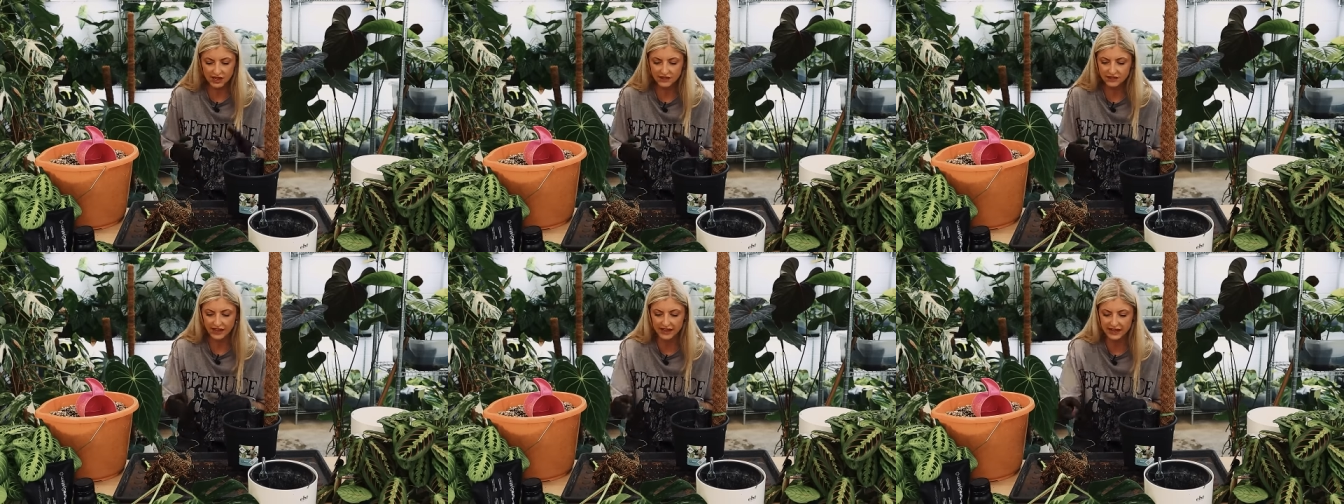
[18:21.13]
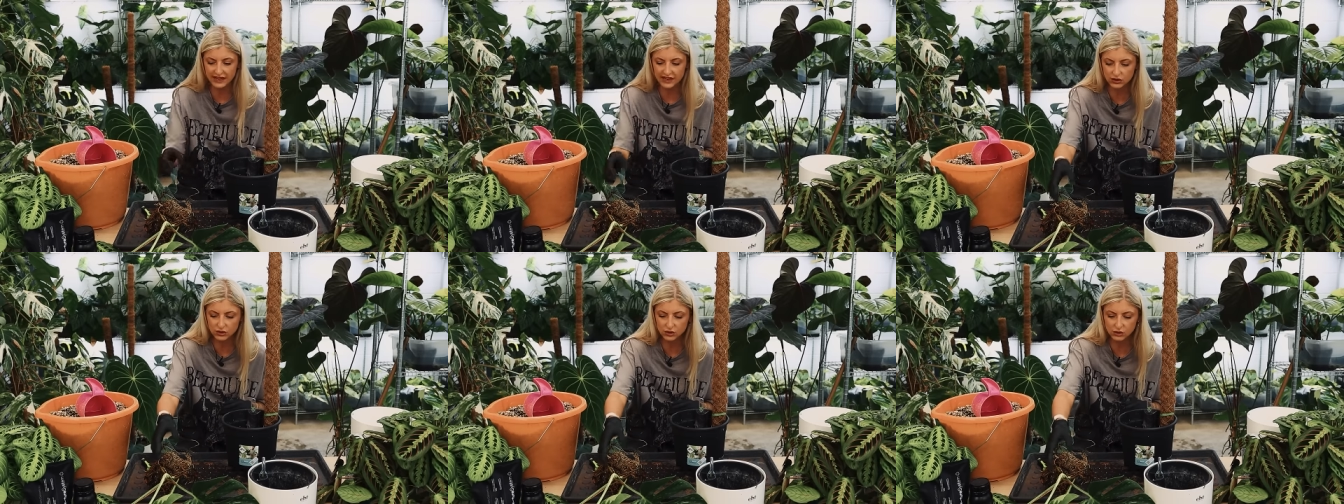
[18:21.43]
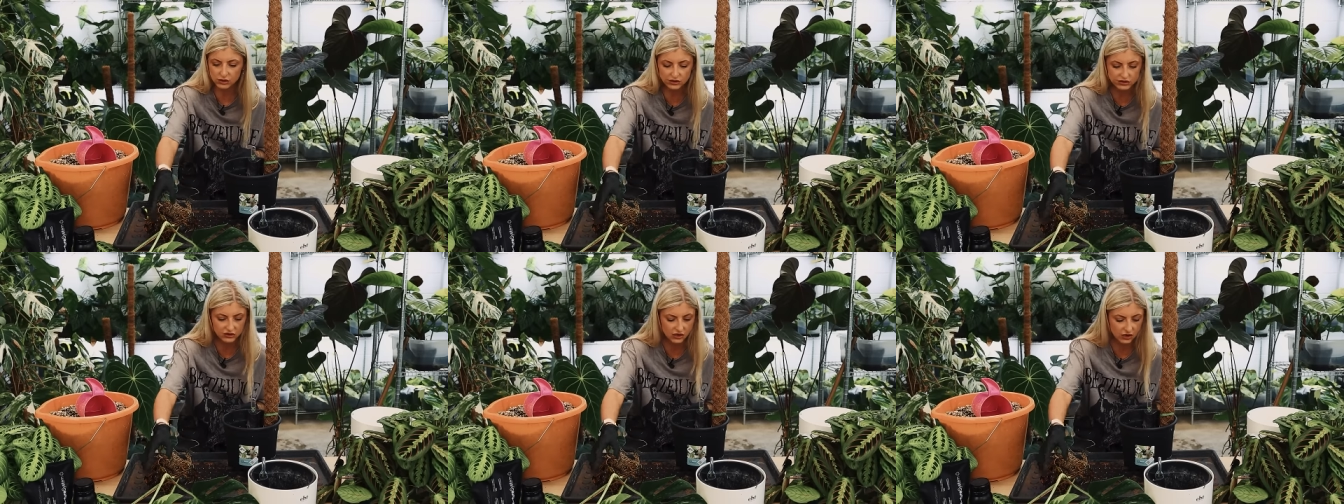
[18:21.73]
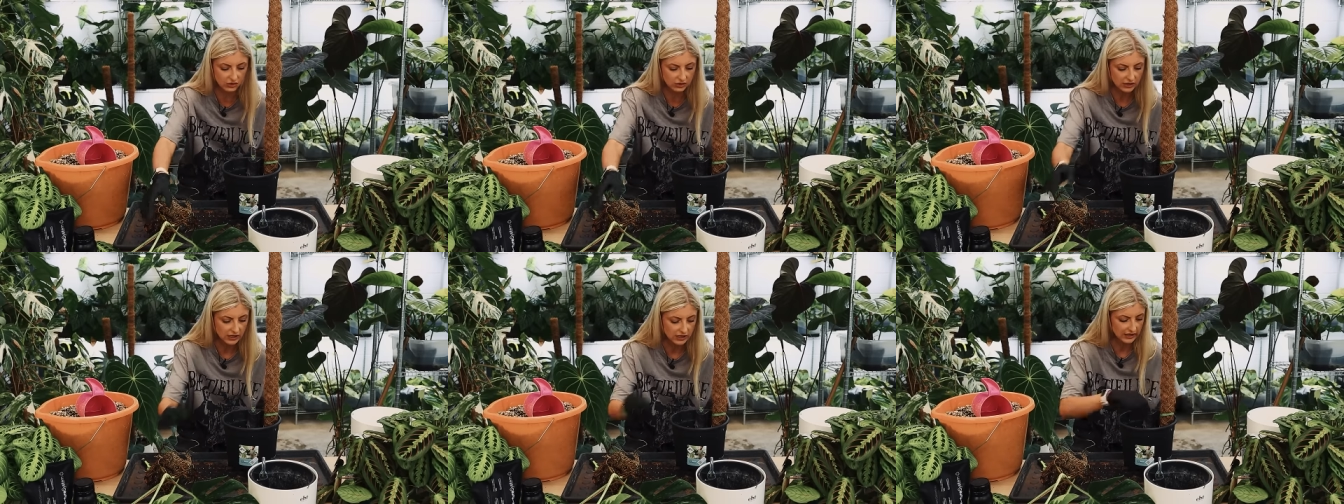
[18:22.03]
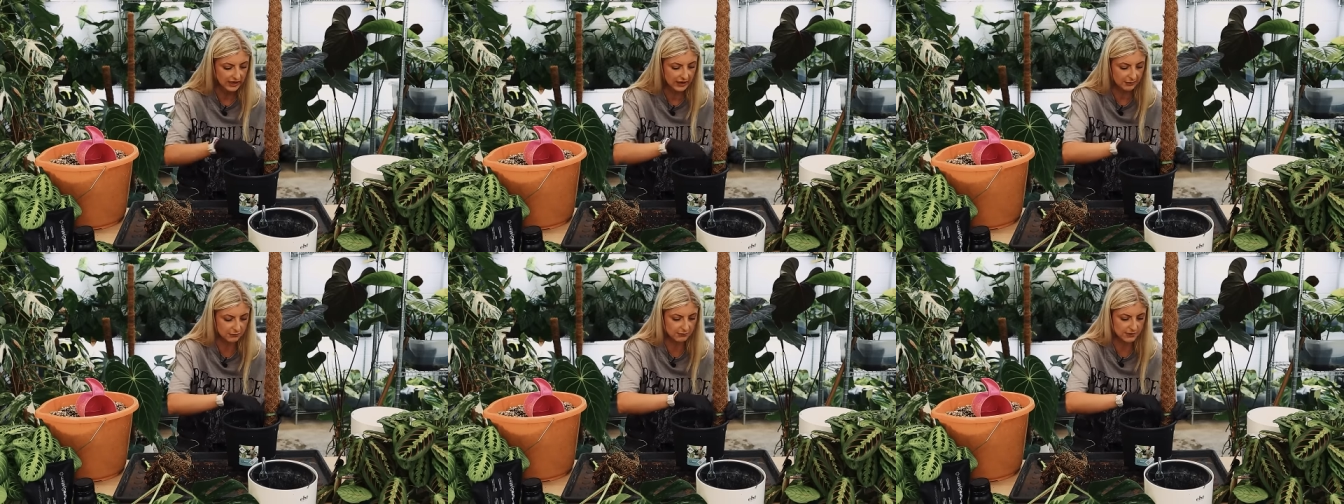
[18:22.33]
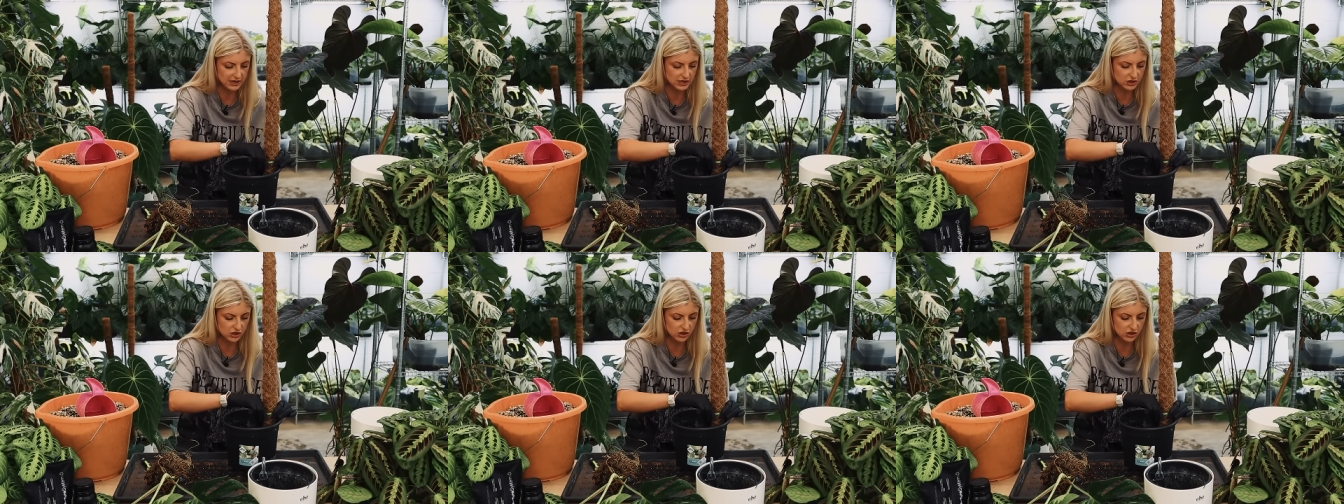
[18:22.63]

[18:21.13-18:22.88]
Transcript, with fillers: That ain't cool at all. Let me